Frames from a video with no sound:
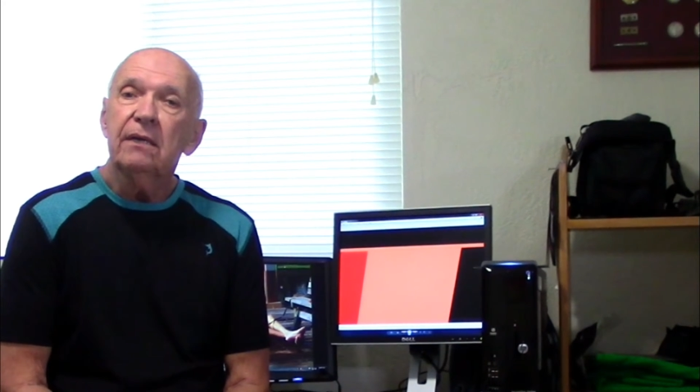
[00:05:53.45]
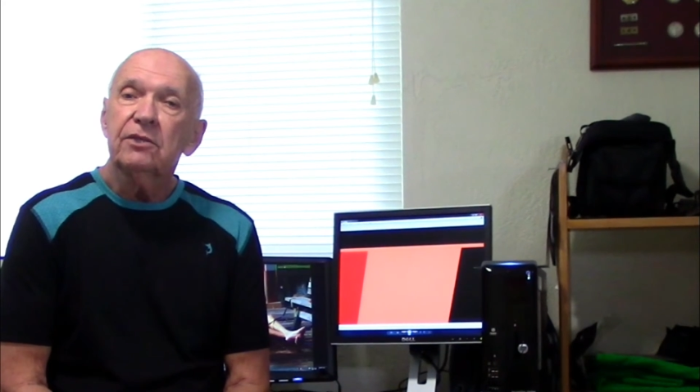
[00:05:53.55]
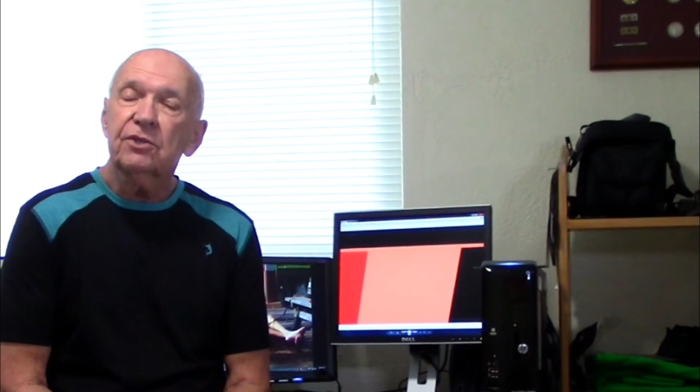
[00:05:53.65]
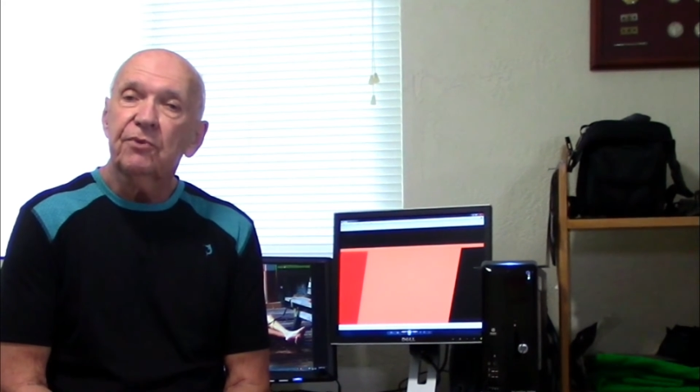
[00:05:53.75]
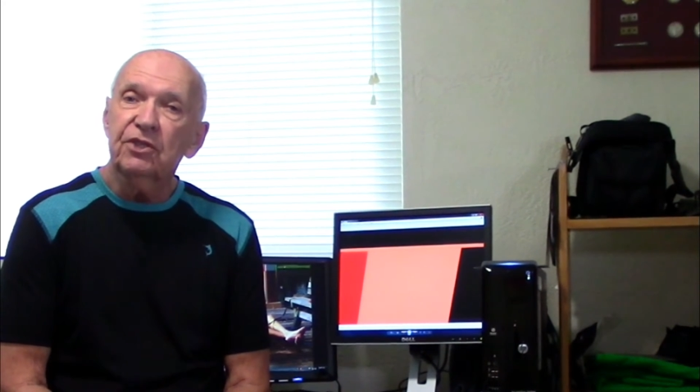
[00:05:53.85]

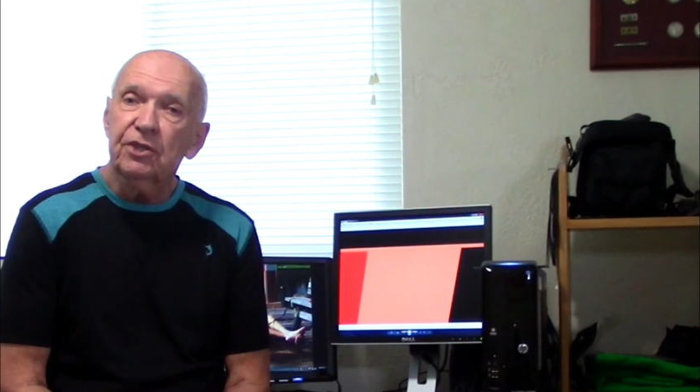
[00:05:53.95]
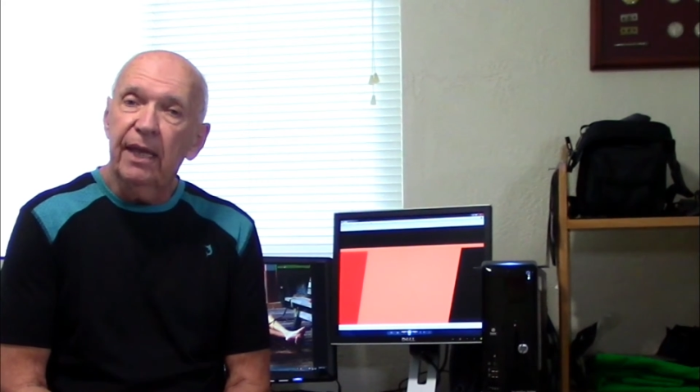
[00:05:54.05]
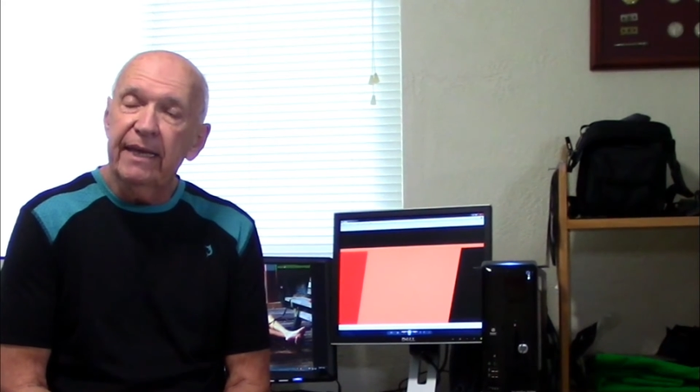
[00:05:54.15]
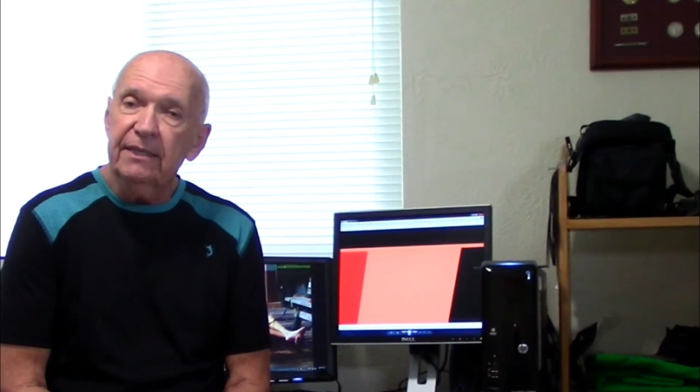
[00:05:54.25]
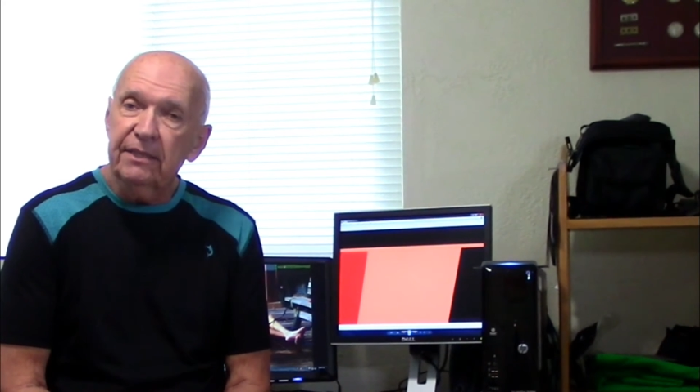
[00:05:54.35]
Switch
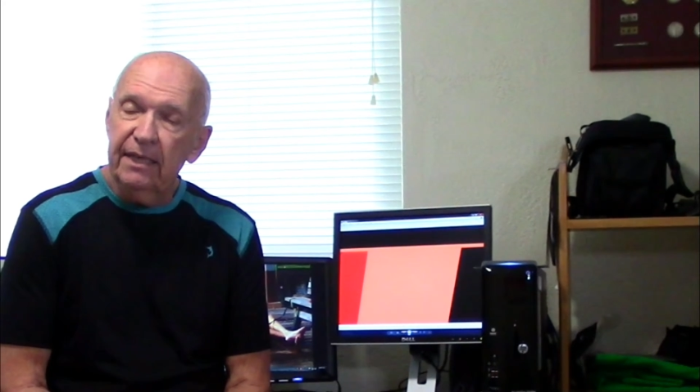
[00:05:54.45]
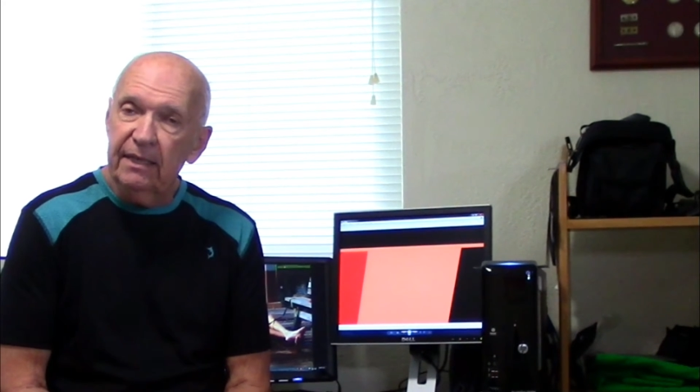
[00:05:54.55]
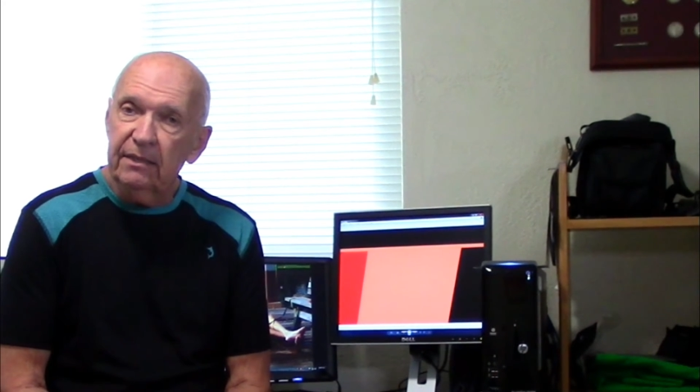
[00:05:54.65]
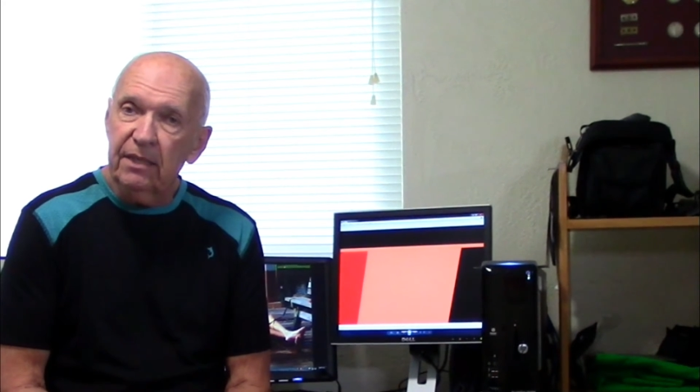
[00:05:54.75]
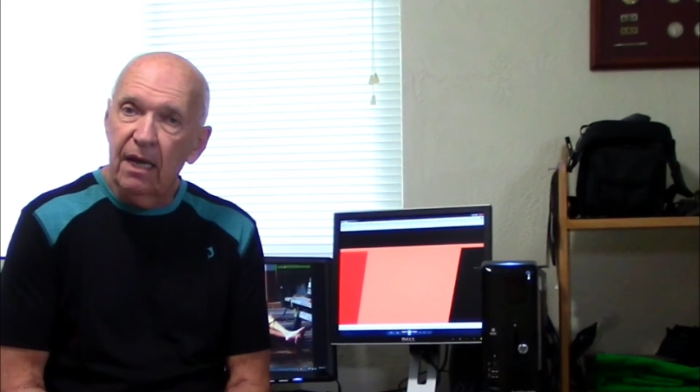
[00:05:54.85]
legs
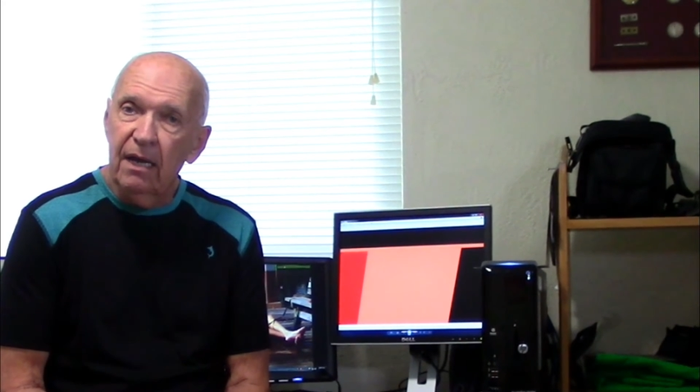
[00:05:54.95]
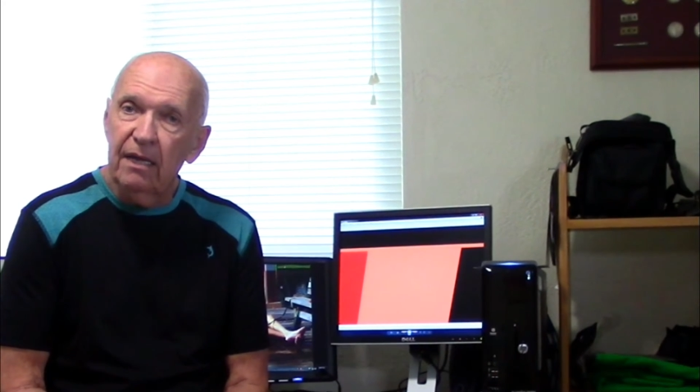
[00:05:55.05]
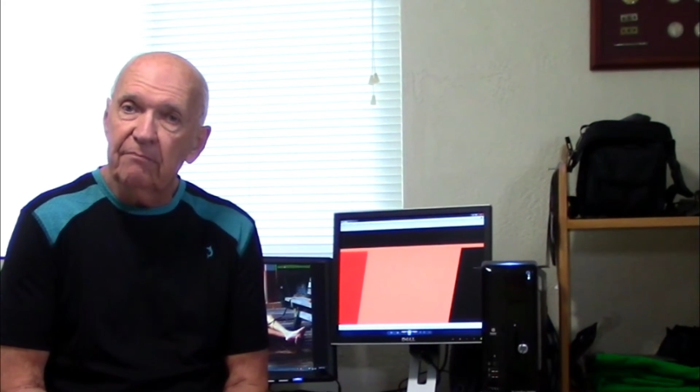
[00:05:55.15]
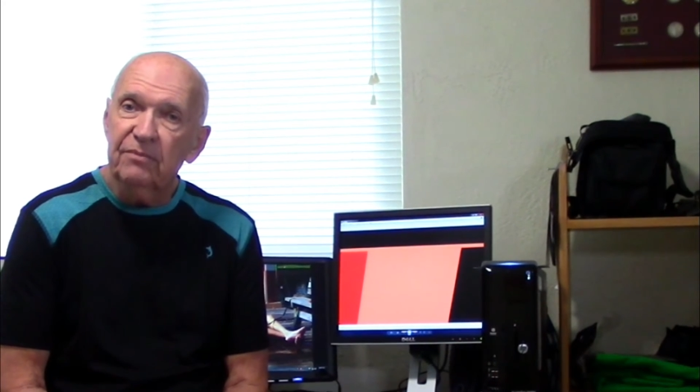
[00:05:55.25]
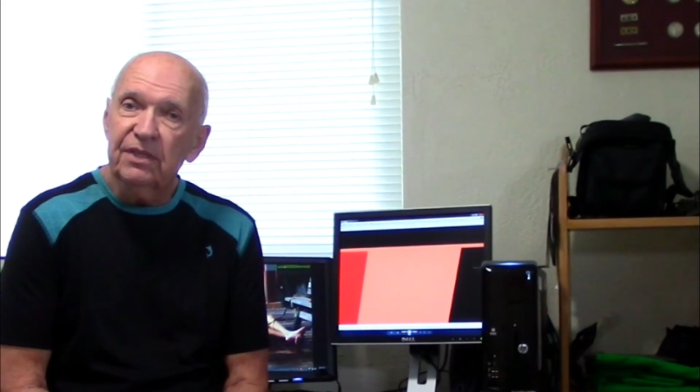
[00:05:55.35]
10
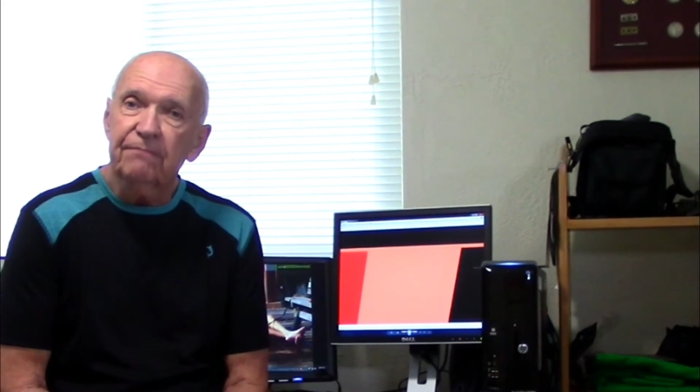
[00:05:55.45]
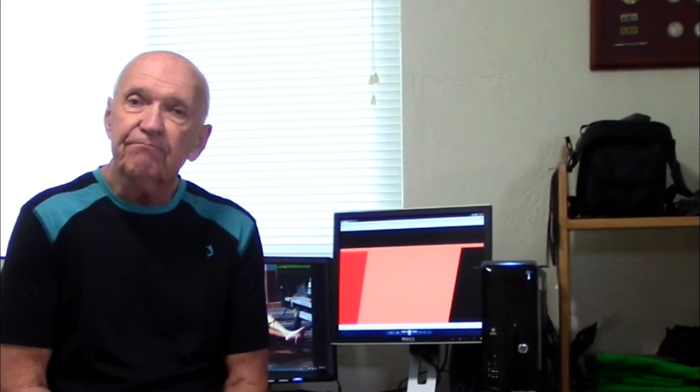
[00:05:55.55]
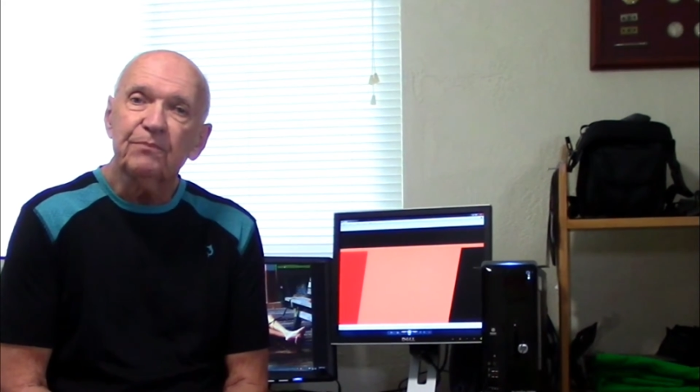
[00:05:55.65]
times.